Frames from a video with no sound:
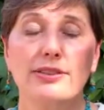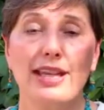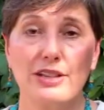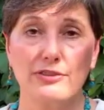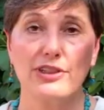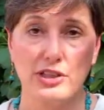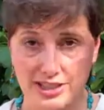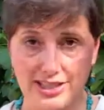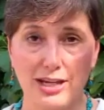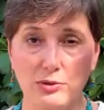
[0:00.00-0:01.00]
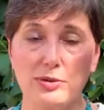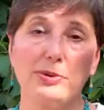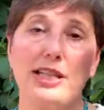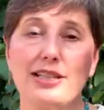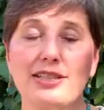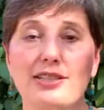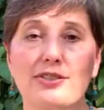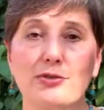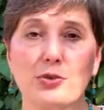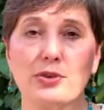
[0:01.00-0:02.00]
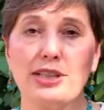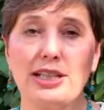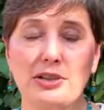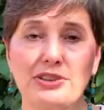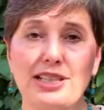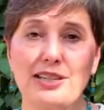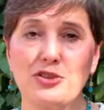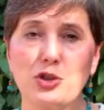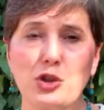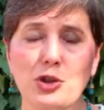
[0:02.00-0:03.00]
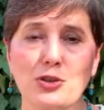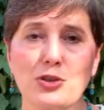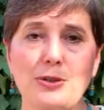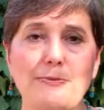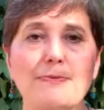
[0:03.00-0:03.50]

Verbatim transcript: that are very sacred places for the LDS Church.